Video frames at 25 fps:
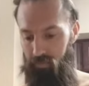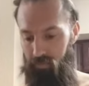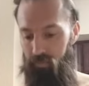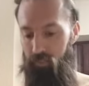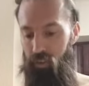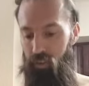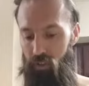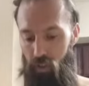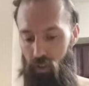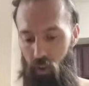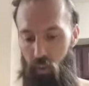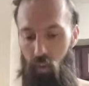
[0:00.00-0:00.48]

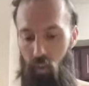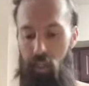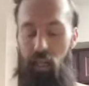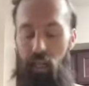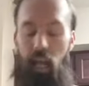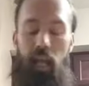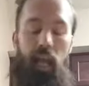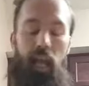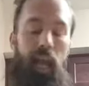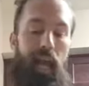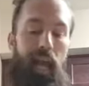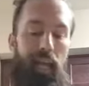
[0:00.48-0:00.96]
So when I
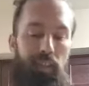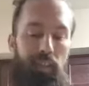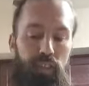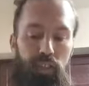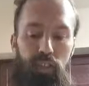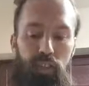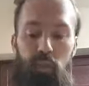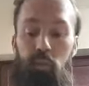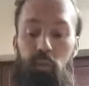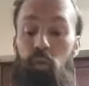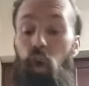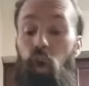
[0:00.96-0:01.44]
ask
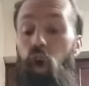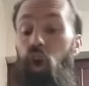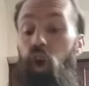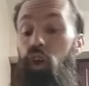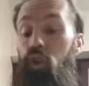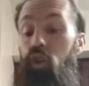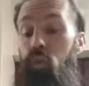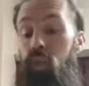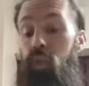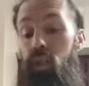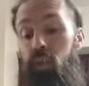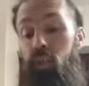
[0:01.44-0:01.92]
you, are
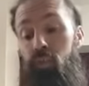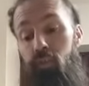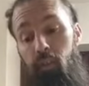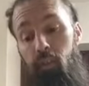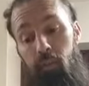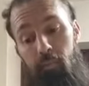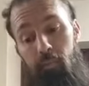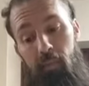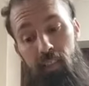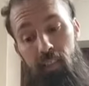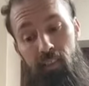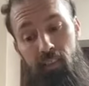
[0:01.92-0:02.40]
you here for
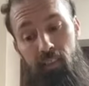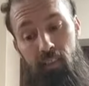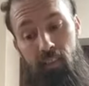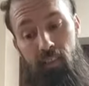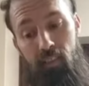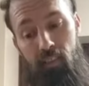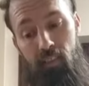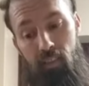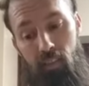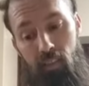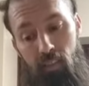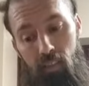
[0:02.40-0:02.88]

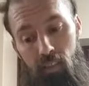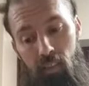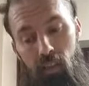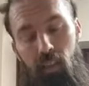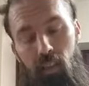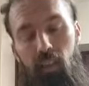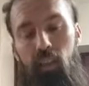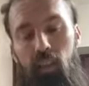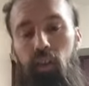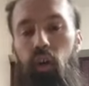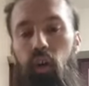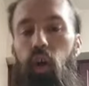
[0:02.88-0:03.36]
business?
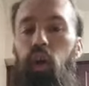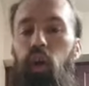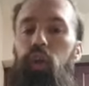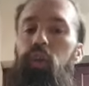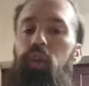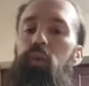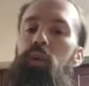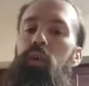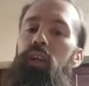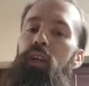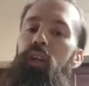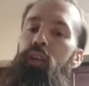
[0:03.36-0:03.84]
Are you
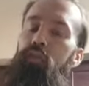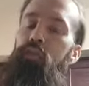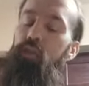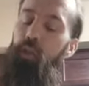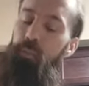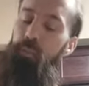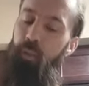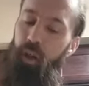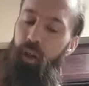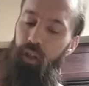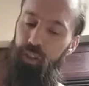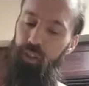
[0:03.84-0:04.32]
here for
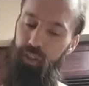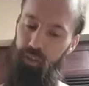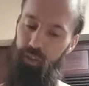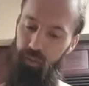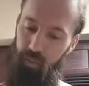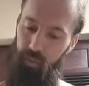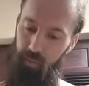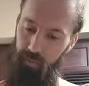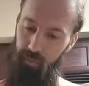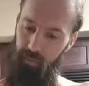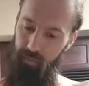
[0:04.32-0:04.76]
personal?